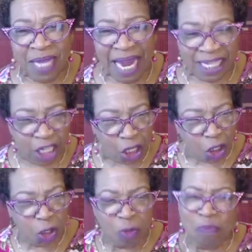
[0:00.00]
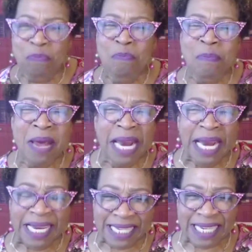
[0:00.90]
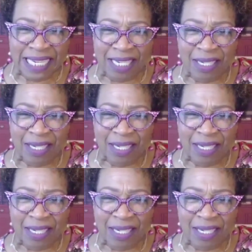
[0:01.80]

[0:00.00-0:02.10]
It's a humility.